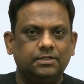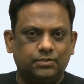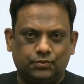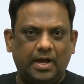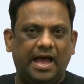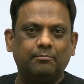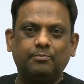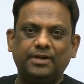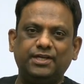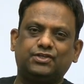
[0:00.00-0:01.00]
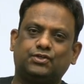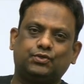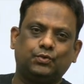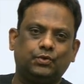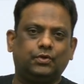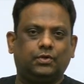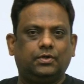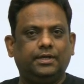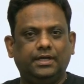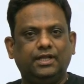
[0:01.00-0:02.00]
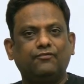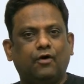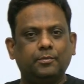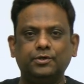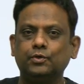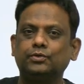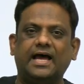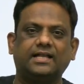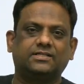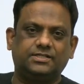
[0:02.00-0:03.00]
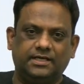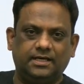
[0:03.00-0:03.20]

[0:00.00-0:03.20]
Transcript: So I am pleased to inform you that